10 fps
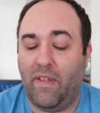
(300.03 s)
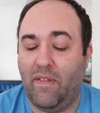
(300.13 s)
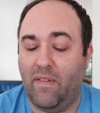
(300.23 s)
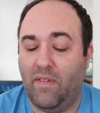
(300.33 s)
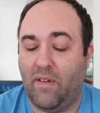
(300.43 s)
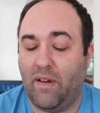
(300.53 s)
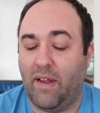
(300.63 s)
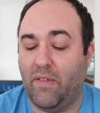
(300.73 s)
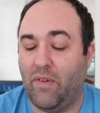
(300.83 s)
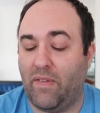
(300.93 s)
then
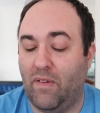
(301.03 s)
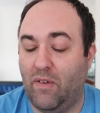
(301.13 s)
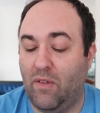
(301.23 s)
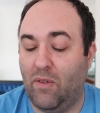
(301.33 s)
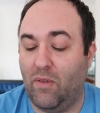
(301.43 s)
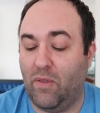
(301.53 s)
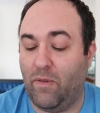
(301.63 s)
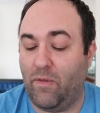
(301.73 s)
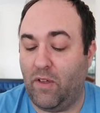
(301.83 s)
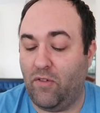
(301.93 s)
Zaria looks into
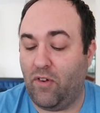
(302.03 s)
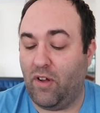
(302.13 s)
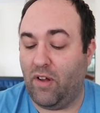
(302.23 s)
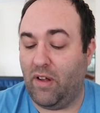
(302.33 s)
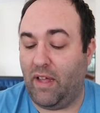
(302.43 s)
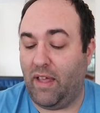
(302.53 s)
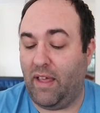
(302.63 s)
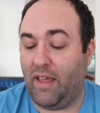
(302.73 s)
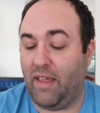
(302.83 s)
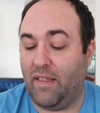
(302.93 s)
the future
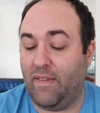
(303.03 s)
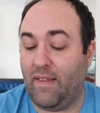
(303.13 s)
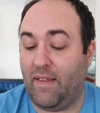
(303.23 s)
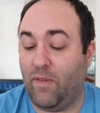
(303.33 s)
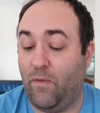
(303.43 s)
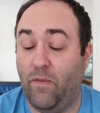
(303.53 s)
and sees